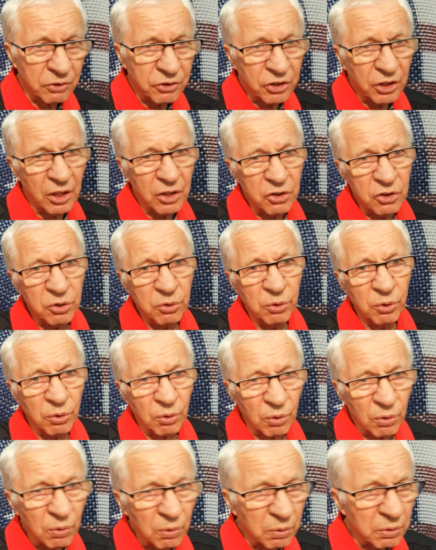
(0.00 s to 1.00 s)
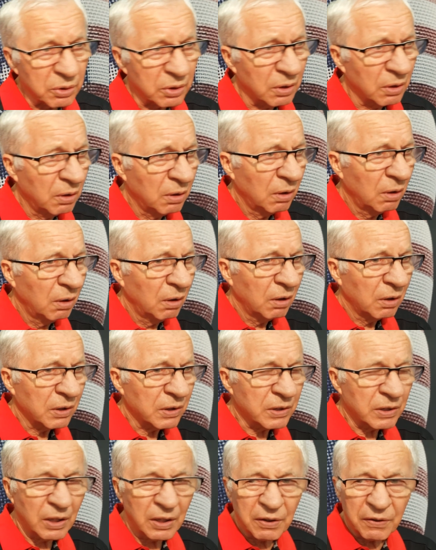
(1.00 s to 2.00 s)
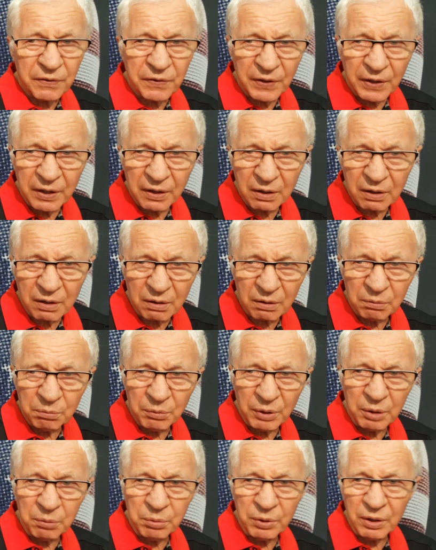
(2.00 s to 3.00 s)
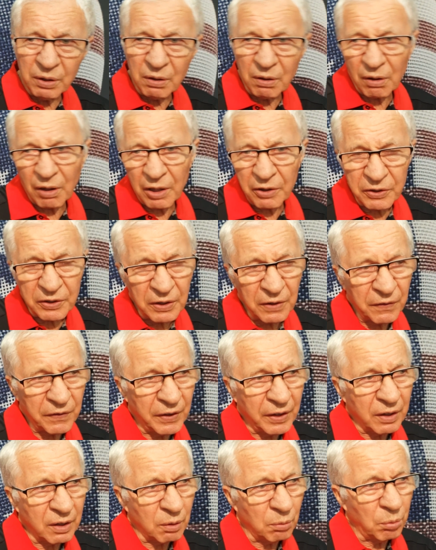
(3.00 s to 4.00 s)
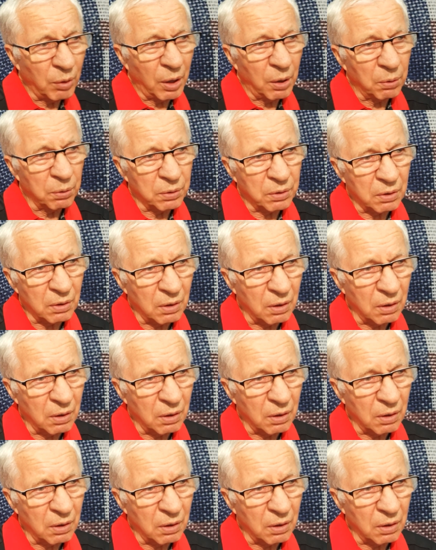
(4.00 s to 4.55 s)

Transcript: change new rules. They think, maybe Russian think about